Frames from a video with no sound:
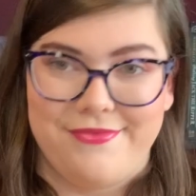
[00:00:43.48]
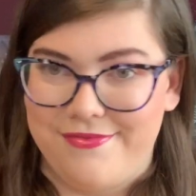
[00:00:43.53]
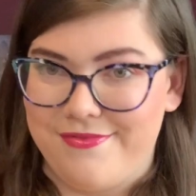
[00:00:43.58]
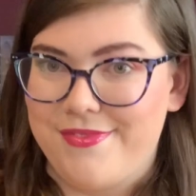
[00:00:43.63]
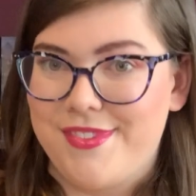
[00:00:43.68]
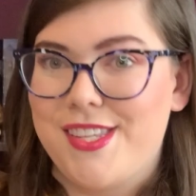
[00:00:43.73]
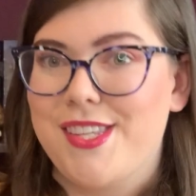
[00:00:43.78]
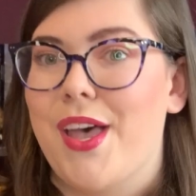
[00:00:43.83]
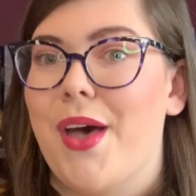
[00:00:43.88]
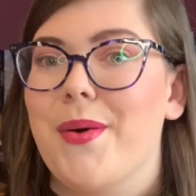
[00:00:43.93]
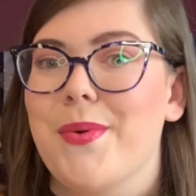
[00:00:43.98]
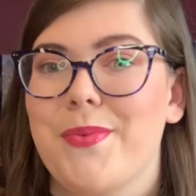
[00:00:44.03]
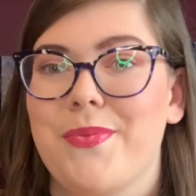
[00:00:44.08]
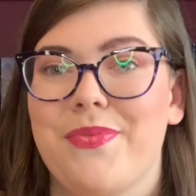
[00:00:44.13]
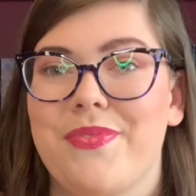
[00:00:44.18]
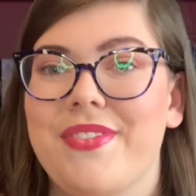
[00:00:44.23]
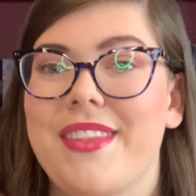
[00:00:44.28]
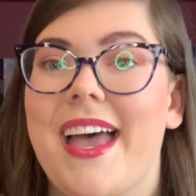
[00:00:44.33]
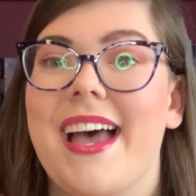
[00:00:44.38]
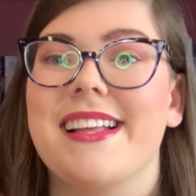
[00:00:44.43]
So
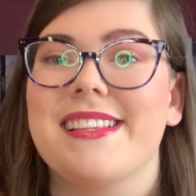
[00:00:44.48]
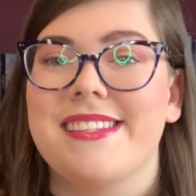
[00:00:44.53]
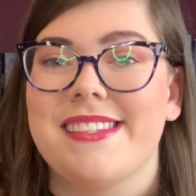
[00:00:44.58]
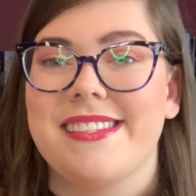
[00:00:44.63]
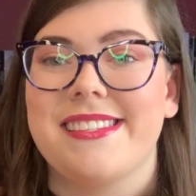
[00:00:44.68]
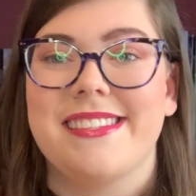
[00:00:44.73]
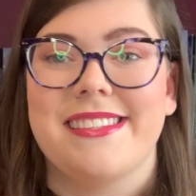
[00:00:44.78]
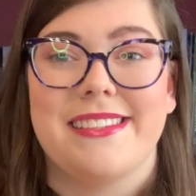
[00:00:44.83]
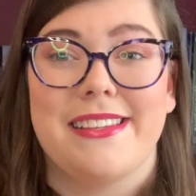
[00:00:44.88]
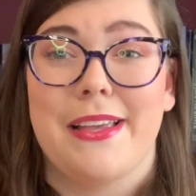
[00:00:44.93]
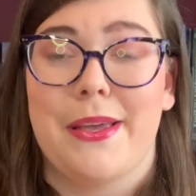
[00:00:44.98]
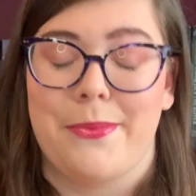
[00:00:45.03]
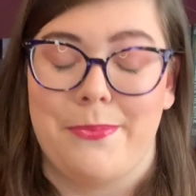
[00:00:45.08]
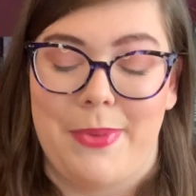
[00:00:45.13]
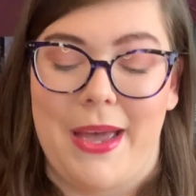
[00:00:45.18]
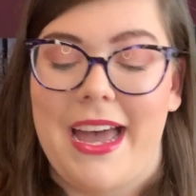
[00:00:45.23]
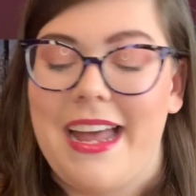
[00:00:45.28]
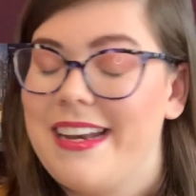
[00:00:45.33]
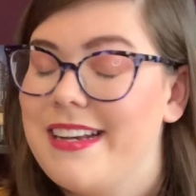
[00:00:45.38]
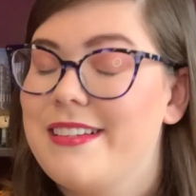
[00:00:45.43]
that's a
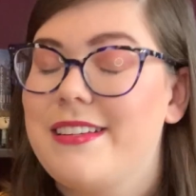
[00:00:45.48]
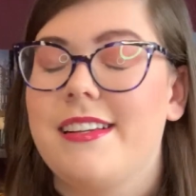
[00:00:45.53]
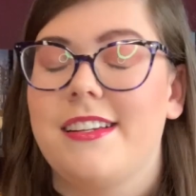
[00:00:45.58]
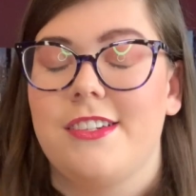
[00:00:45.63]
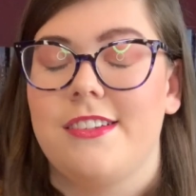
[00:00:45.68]
bad